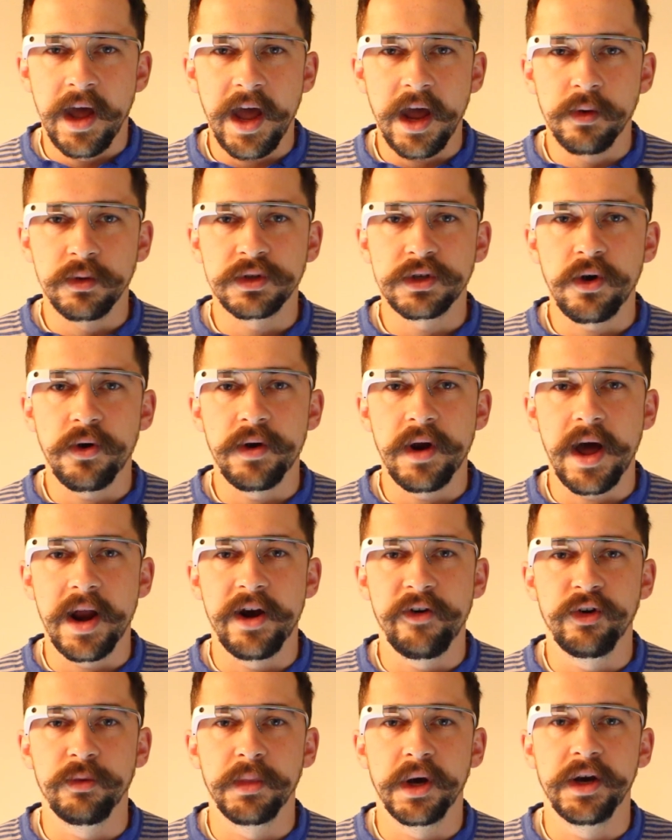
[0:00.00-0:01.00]
Hey, what's going
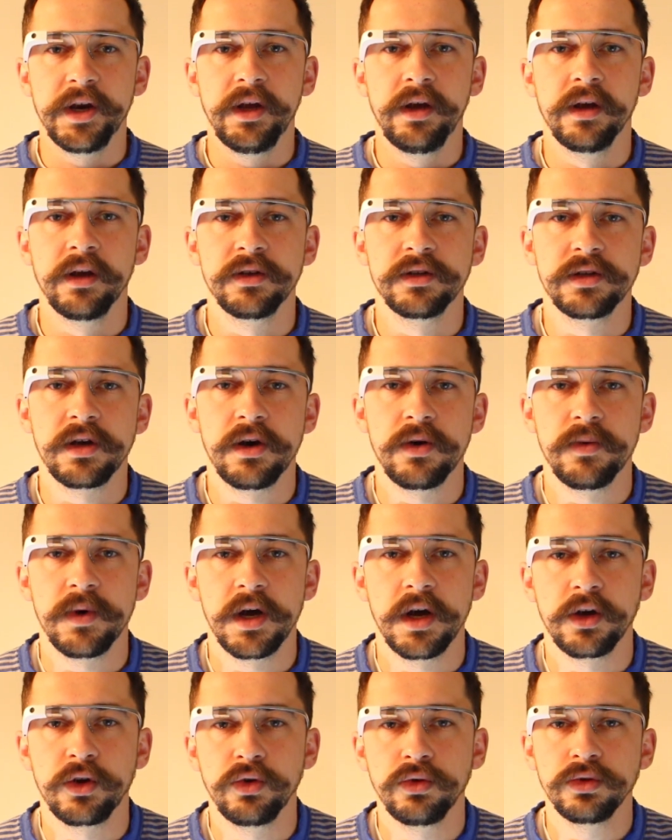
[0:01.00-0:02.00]
on everybody? So uh,